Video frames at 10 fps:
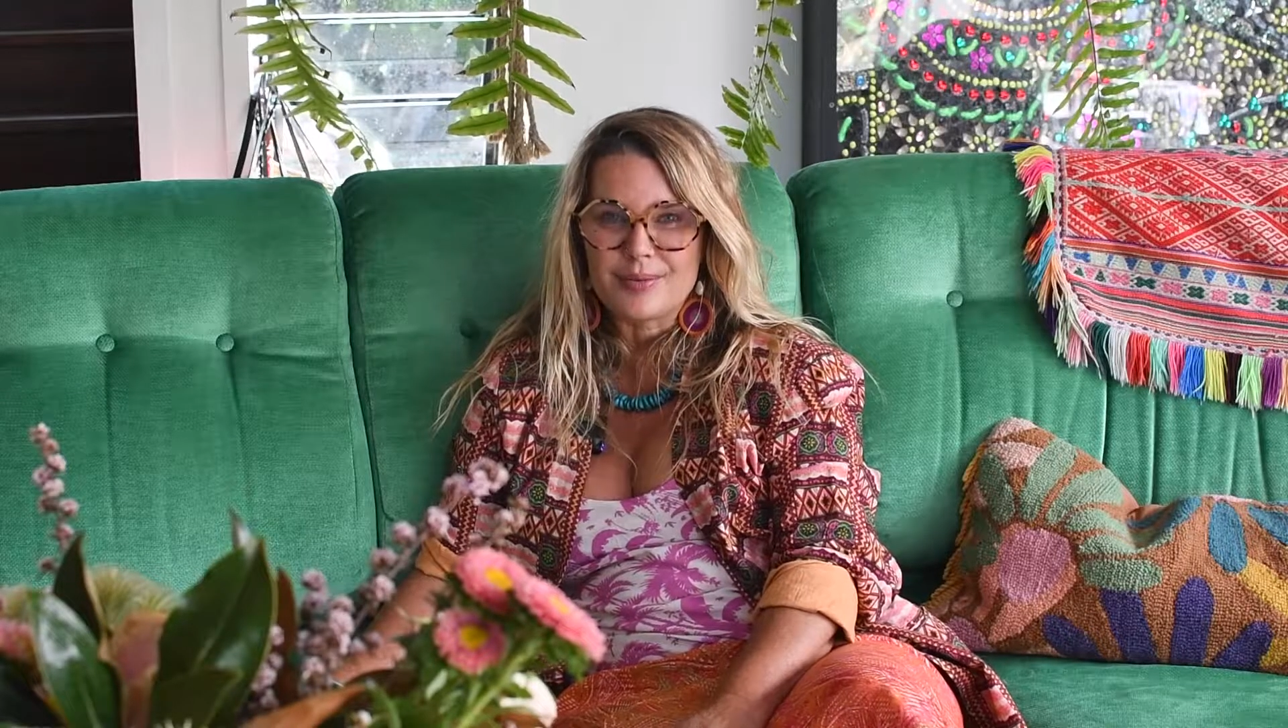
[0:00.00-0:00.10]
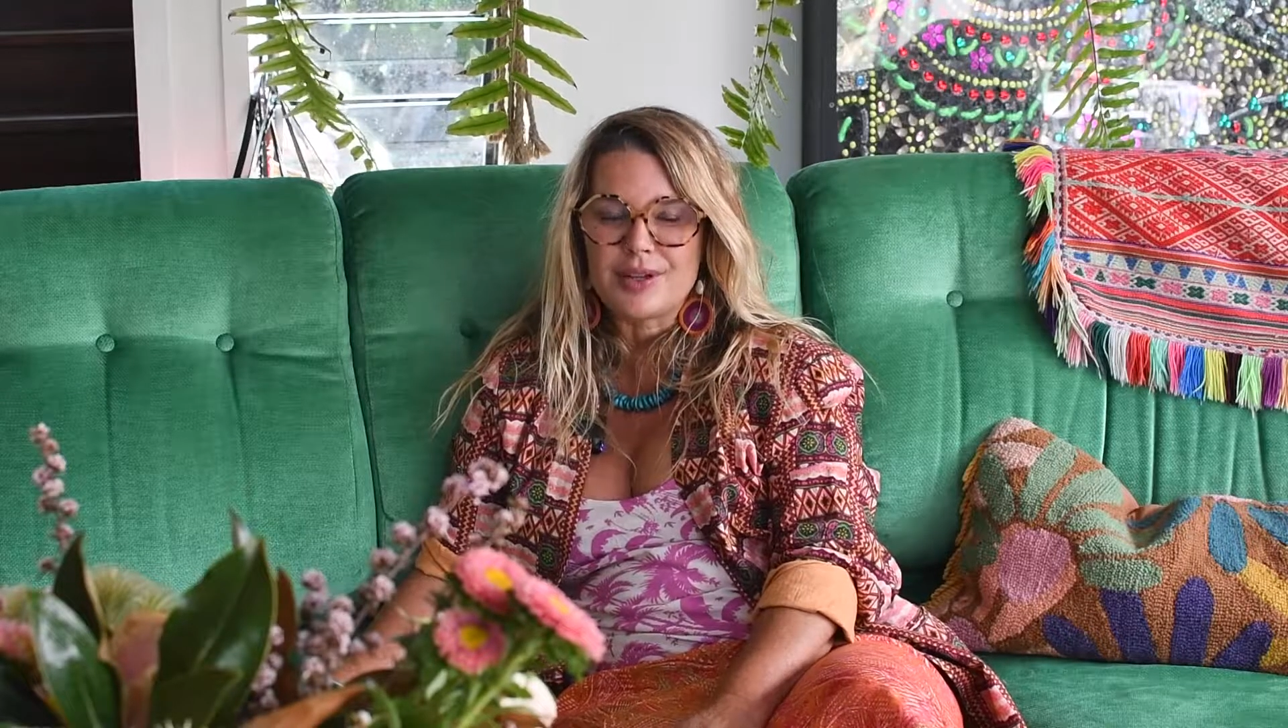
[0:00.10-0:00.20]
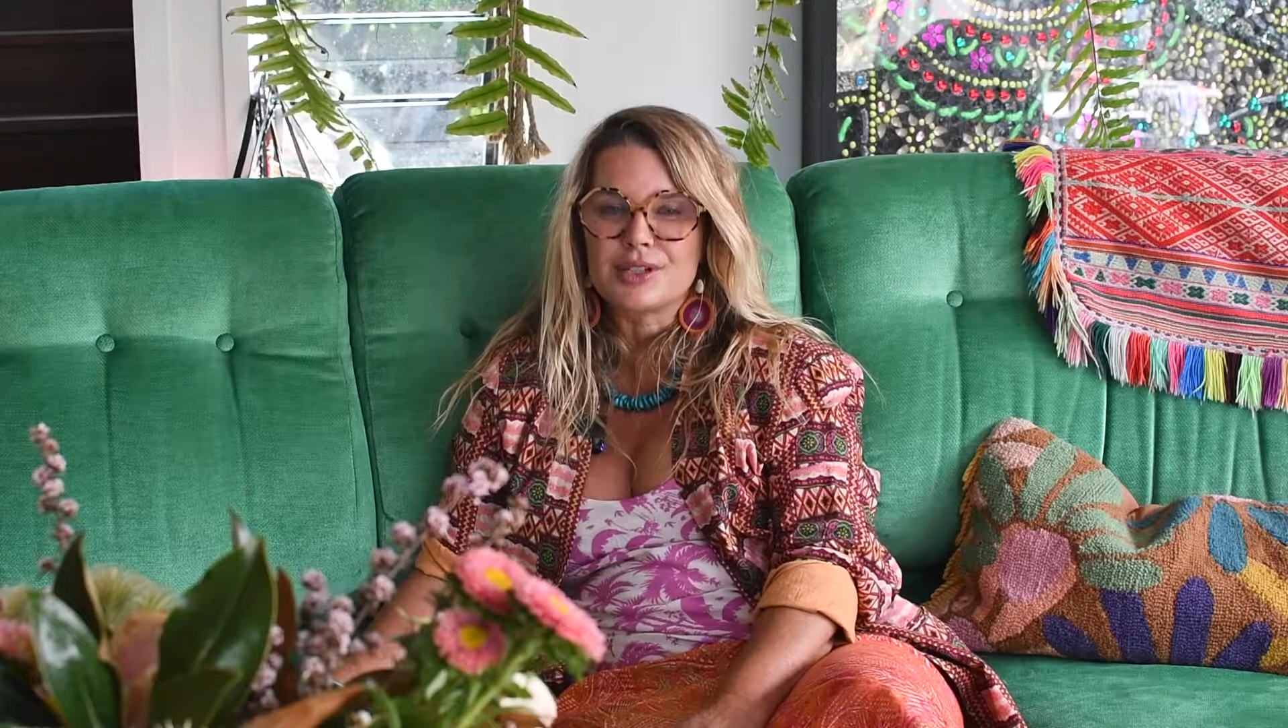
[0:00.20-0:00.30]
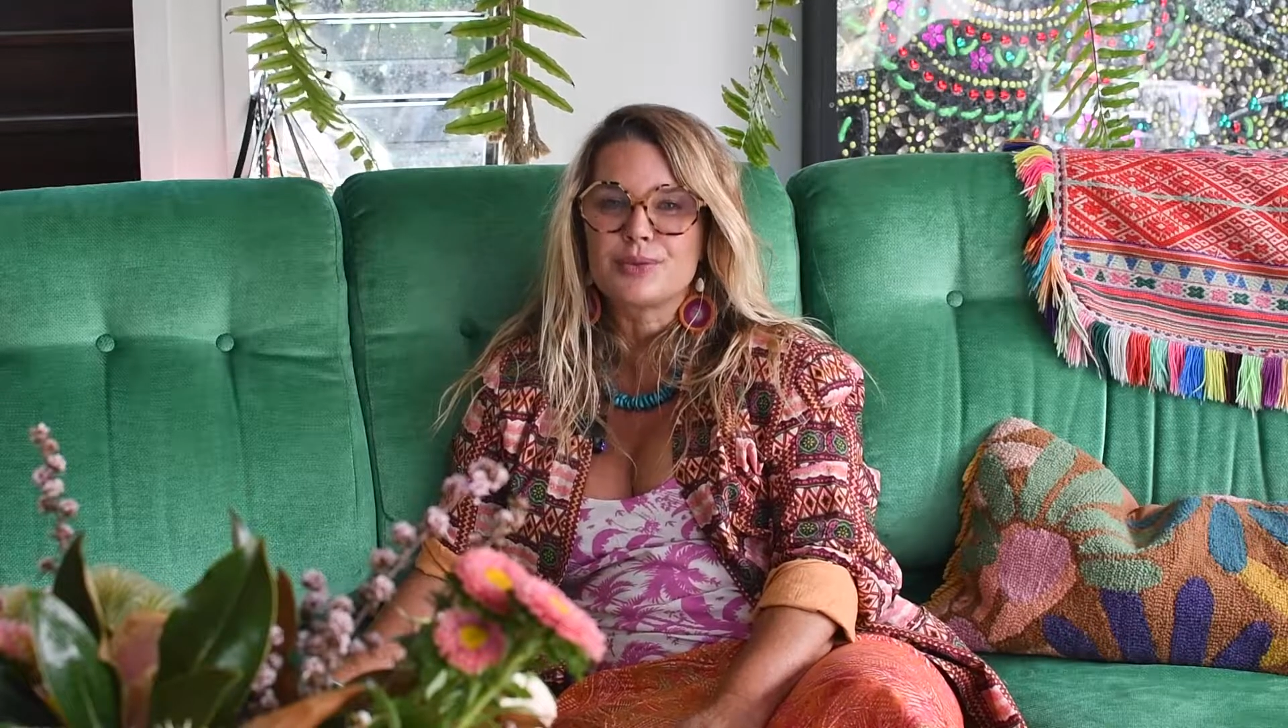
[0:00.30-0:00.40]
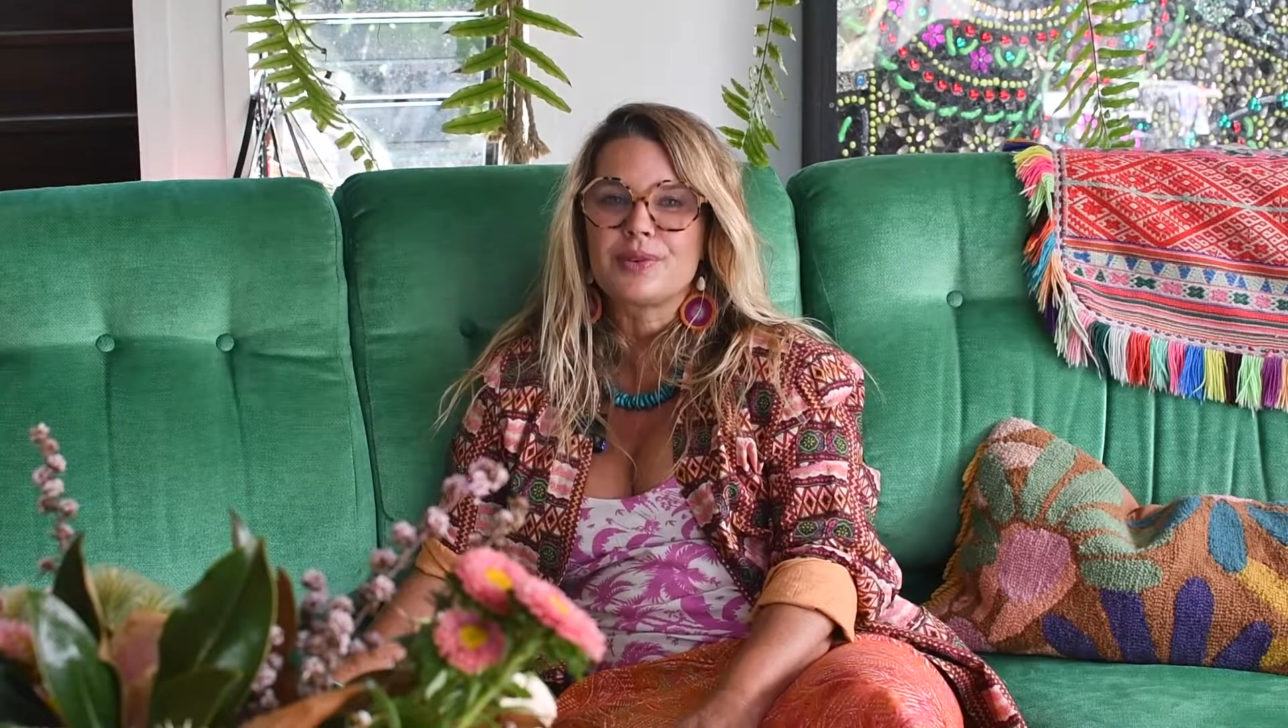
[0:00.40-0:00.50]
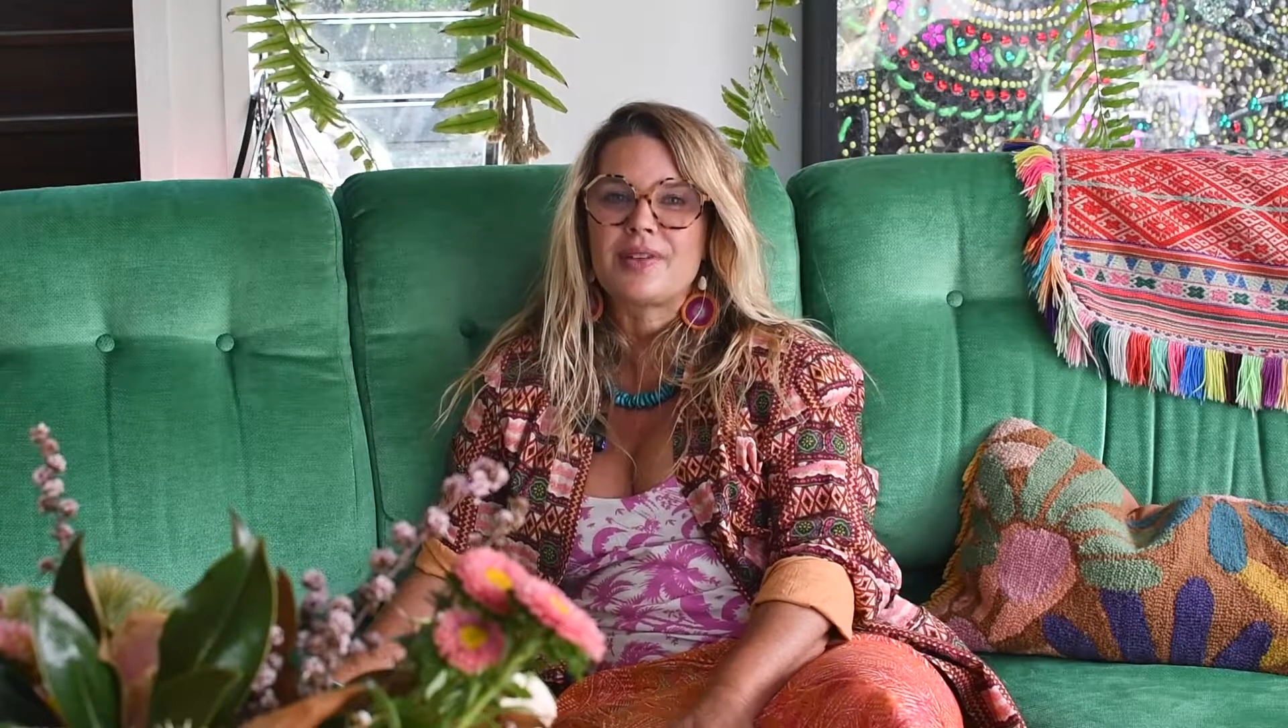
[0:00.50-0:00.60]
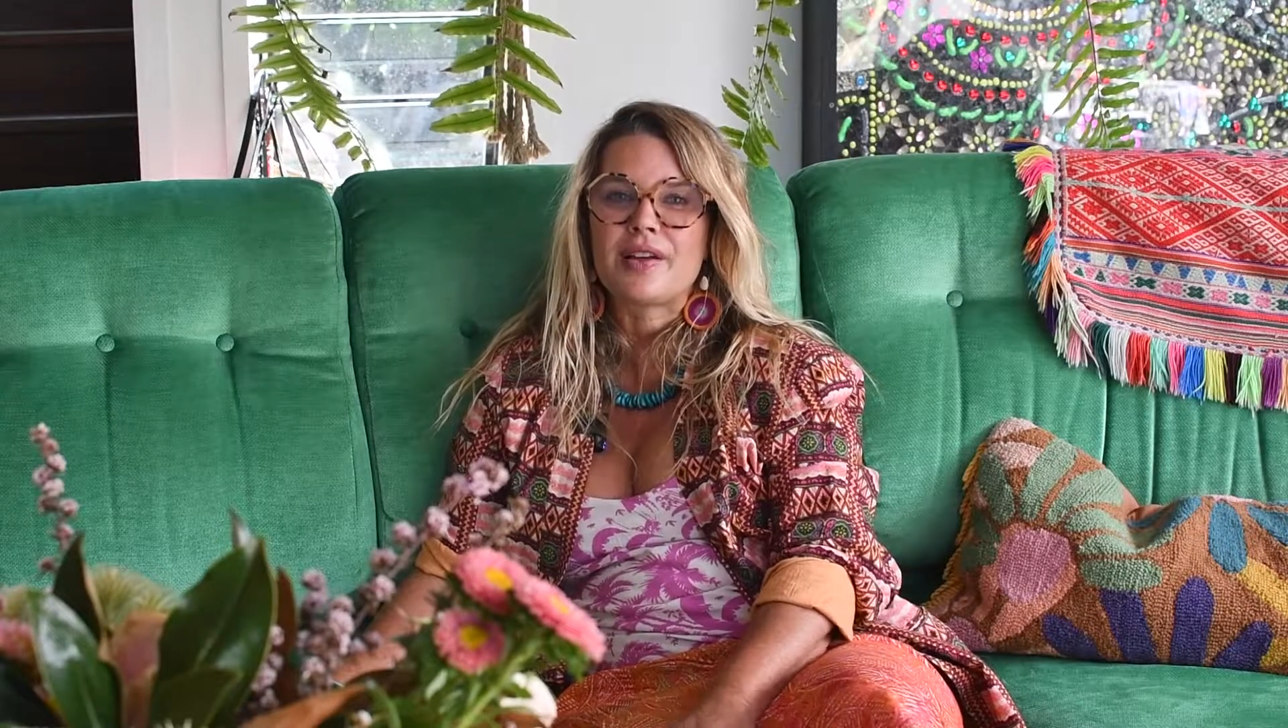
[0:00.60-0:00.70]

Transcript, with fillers: because we've